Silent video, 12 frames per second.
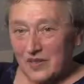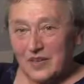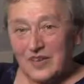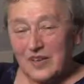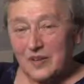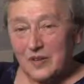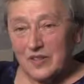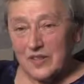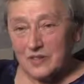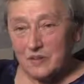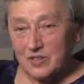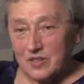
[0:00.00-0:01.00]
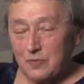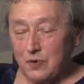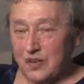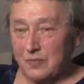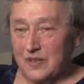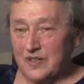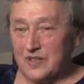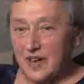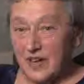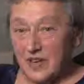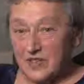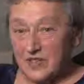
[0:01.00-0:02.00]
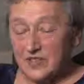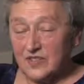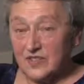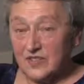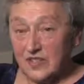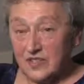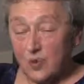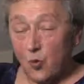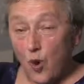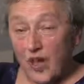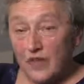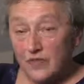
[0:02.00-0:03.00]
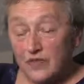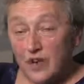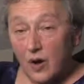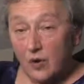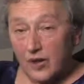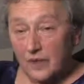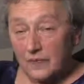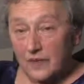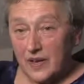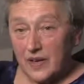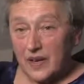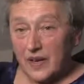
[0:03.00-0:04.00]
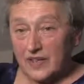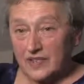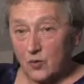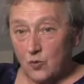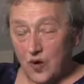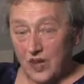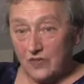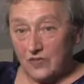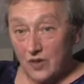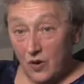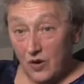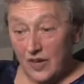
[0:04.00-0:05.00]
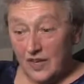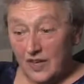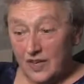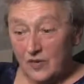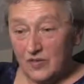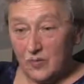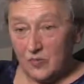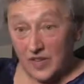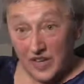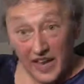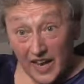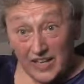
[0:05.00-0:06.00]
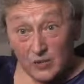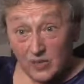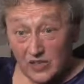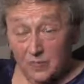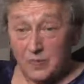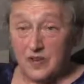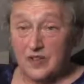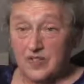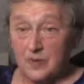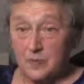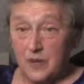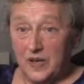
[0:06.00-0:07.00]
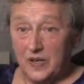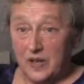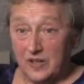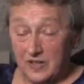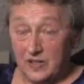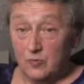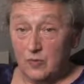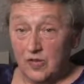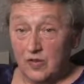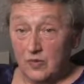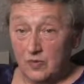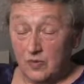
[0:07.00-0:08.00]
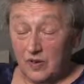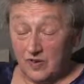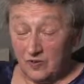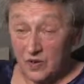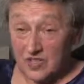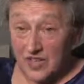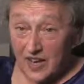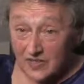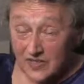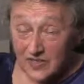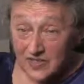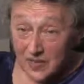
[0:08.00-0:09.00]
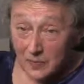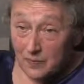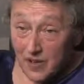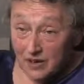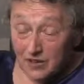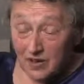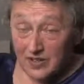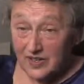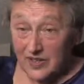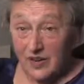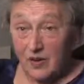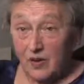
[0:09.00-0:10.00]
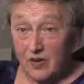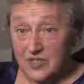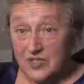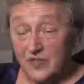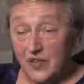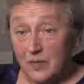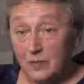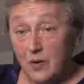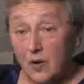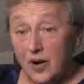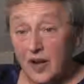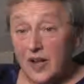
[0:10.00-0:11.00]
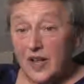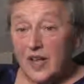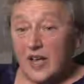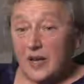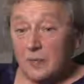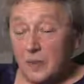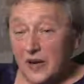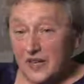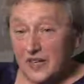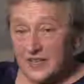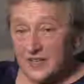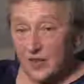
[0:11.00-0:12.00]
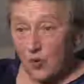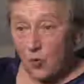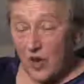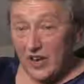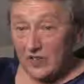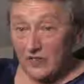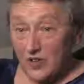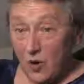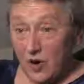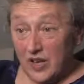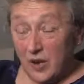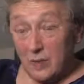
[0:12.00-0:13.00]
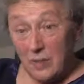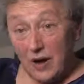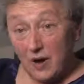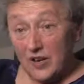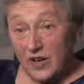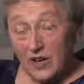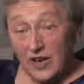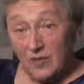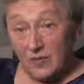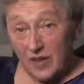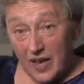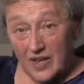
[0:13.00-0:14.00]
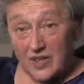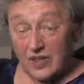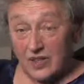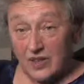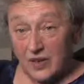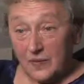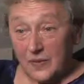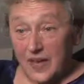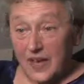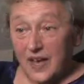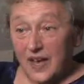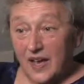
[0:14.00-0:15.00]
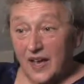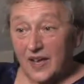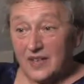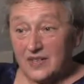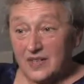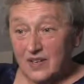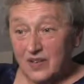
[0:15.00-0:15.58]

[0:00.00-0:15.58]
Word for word: The thing that's most important about science is that it's a way of knowing. And it's a way of knowing that anyone can participate in. of course, they have to have some background and they always develop more. But it's a way of knowing about anything. And